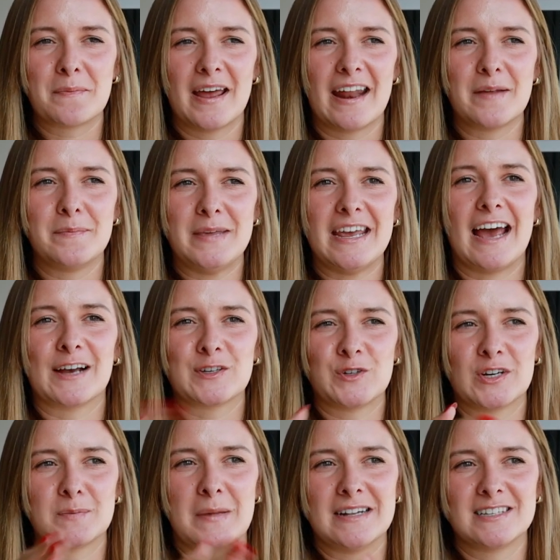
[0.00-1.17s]
might be extra
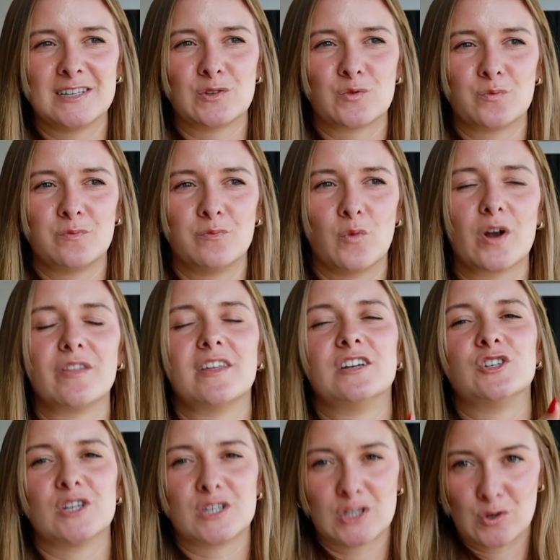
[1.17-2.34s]
expenses more than
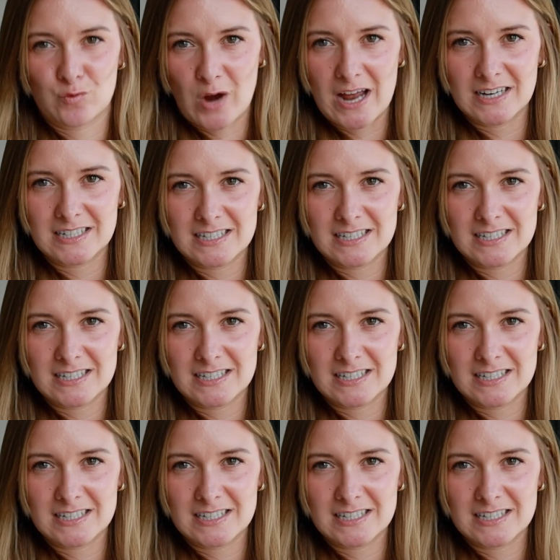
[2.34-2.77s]
just the rent.